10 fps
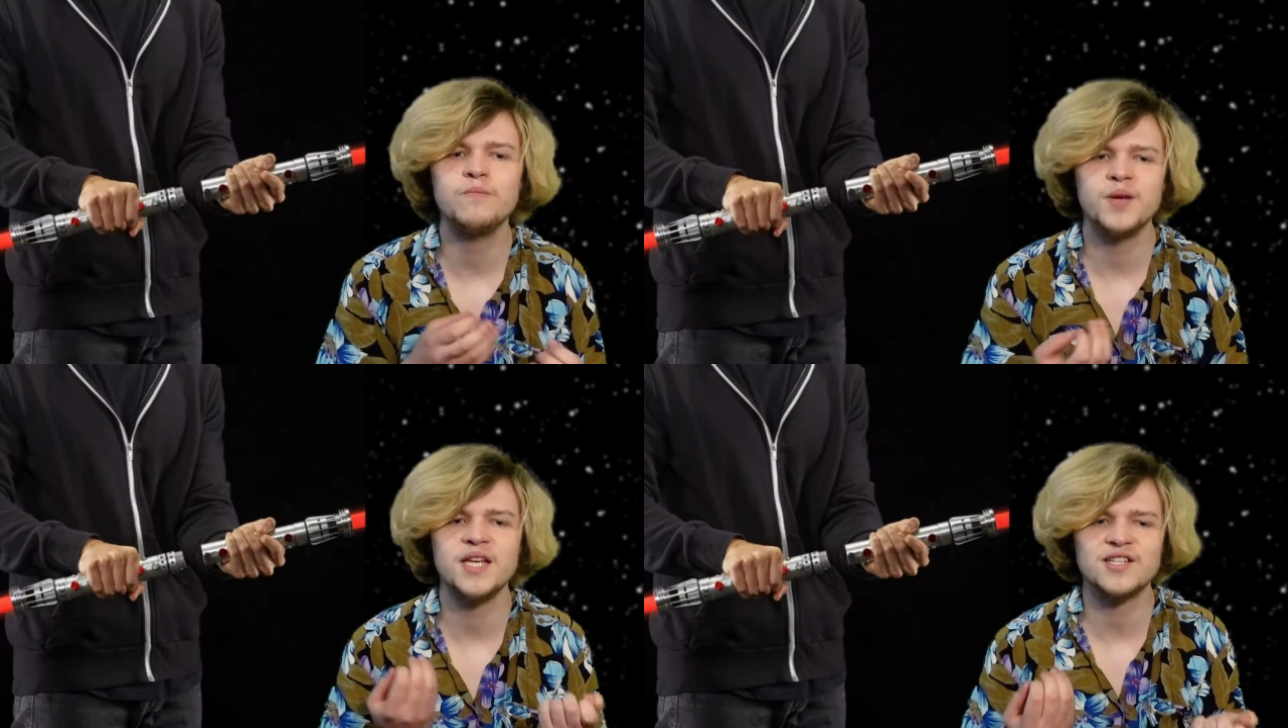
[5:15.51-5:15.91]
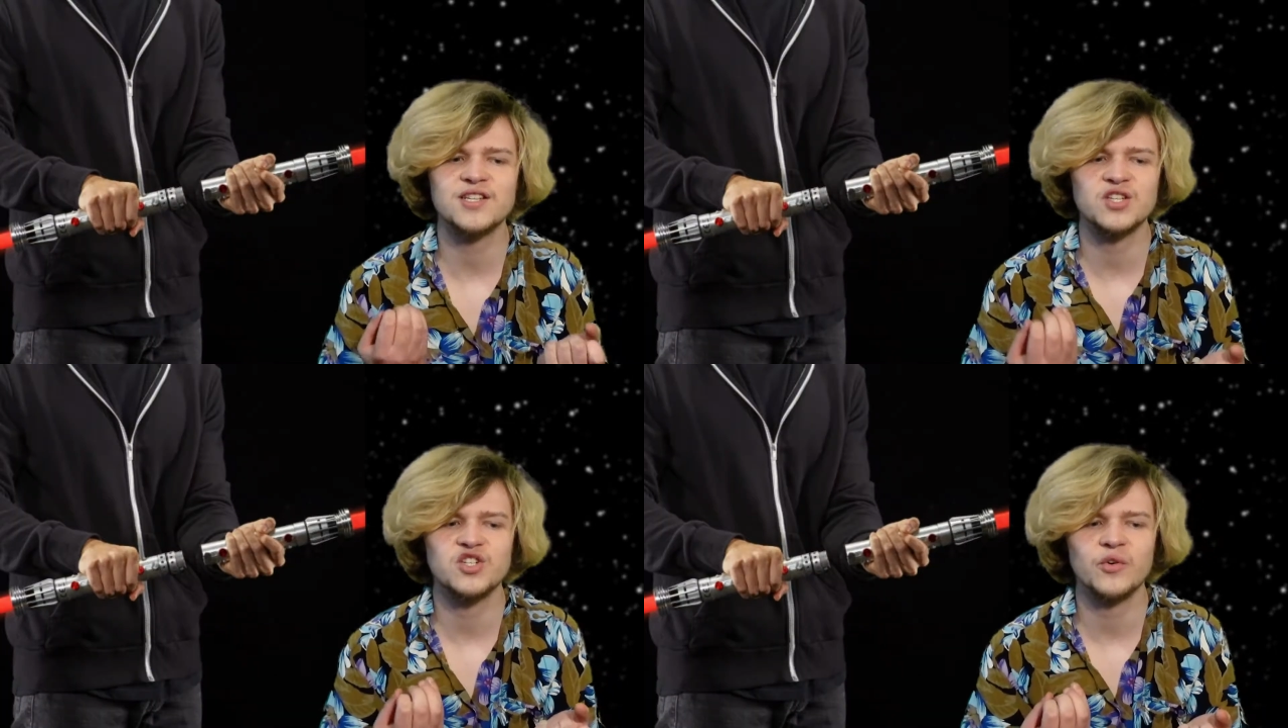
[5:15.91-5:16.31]

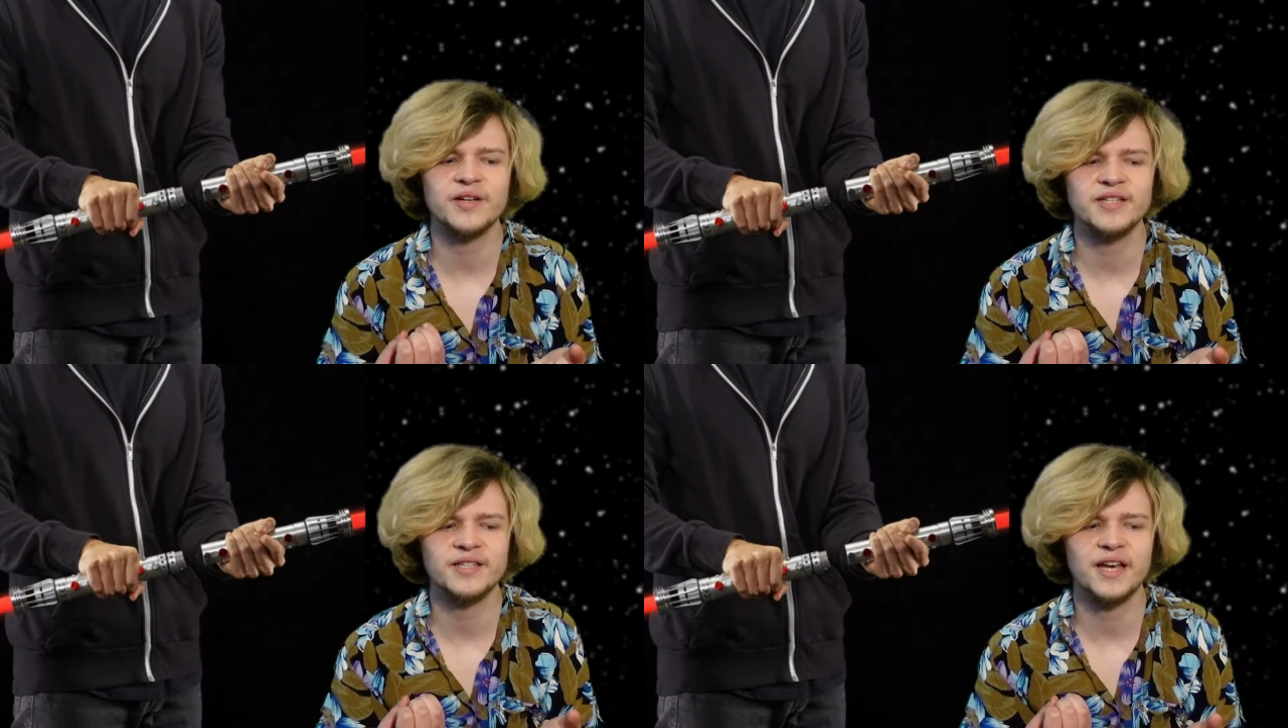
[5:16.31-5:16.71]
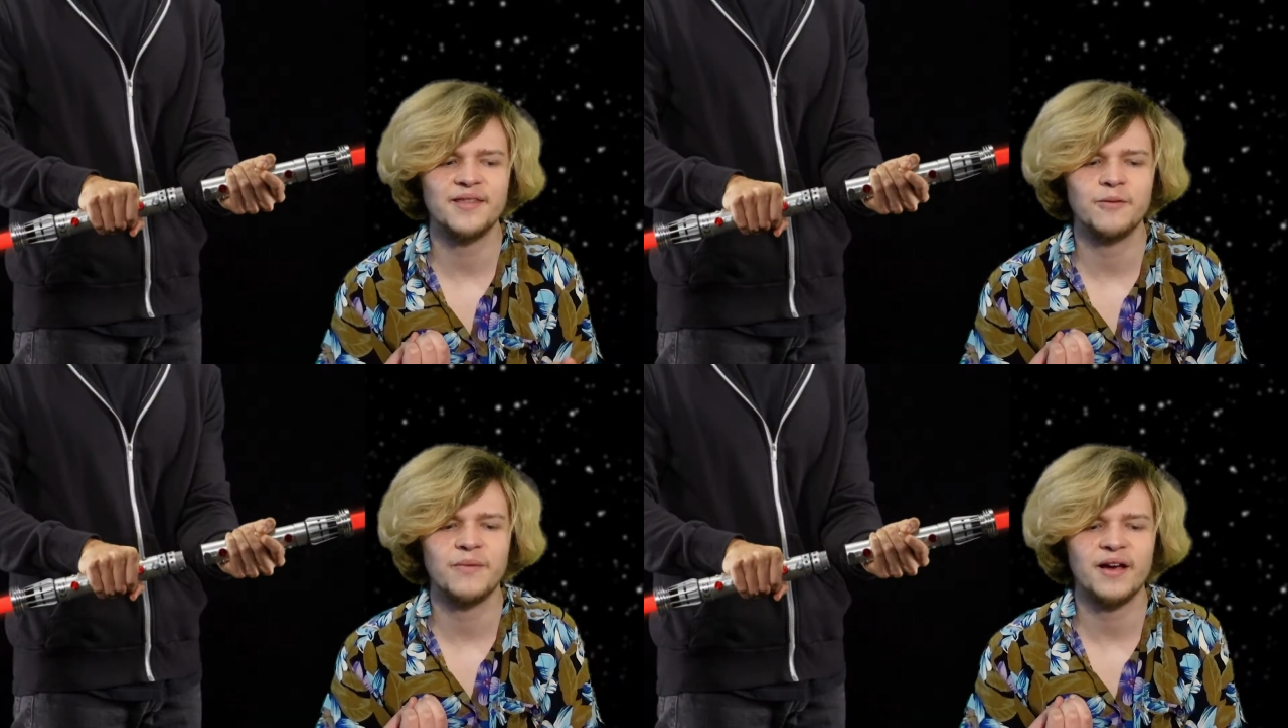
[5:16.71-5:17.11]
pieces joined
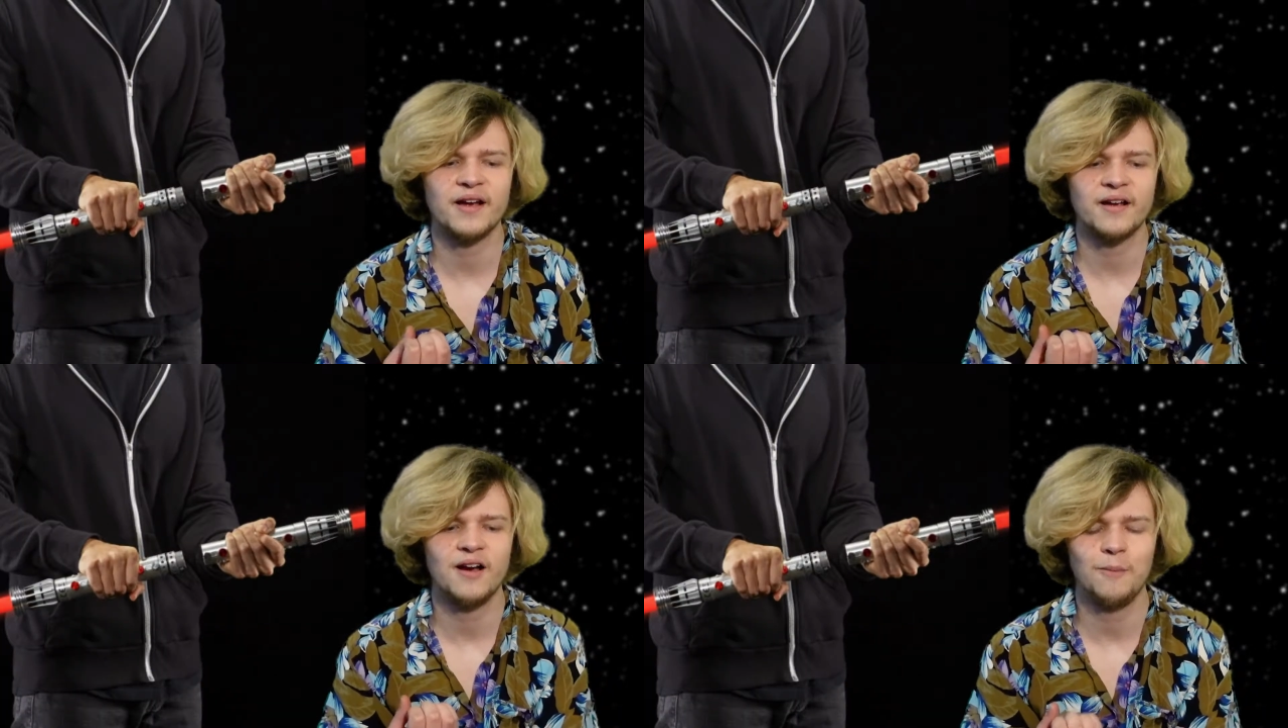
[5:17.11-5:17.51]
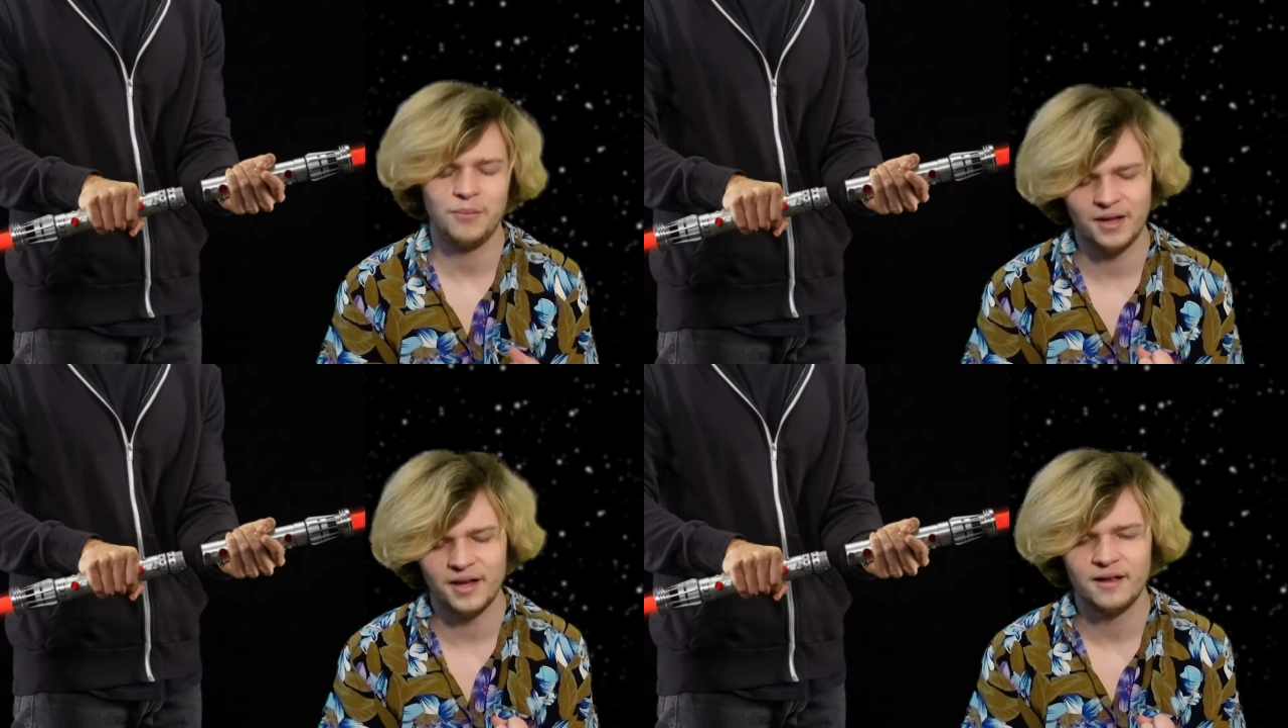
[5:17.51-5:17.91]
together by a
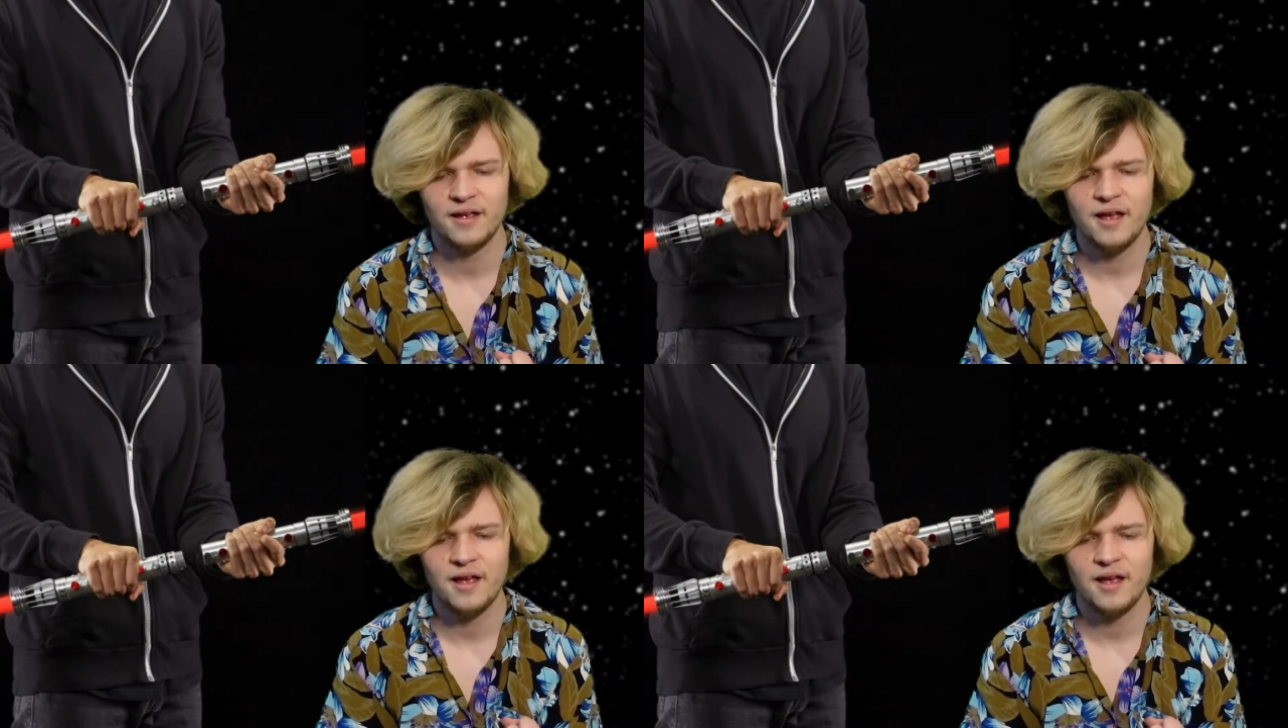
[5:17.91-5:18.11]
coupling.